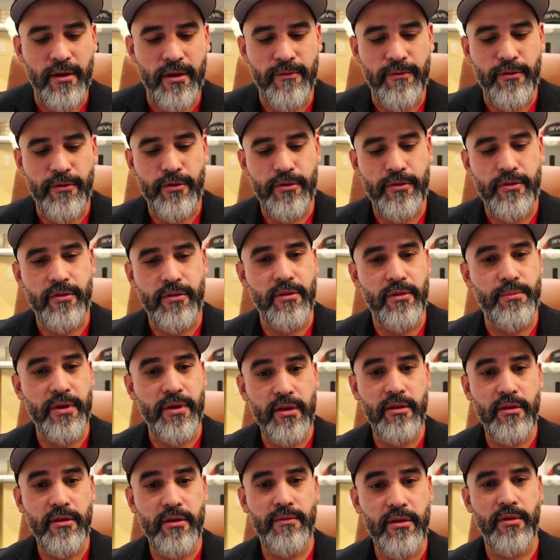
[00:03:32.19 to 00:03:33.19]
versus the
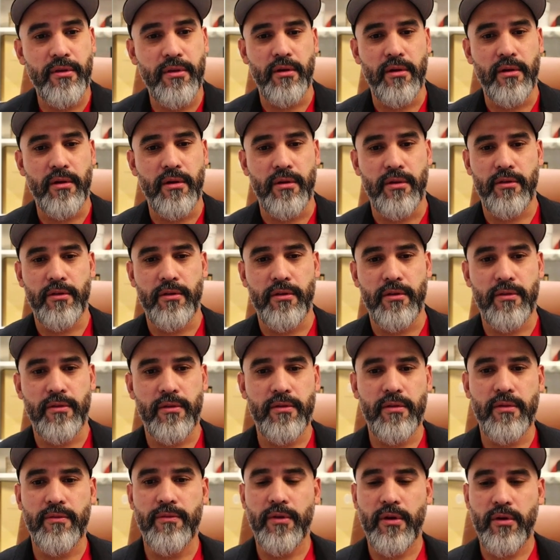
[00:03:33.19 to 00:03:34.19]
beginning of the year. This
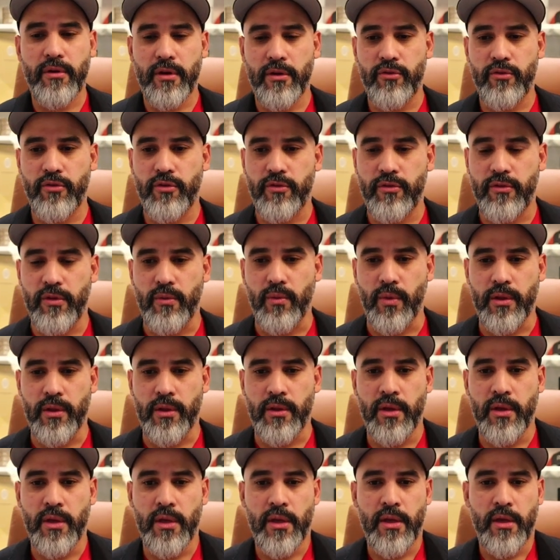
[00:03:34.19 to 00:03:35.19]
is a very interesting
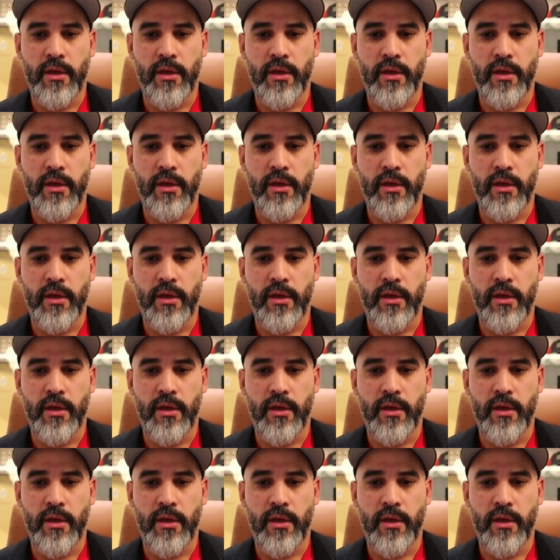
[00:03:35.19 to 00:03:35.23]
one.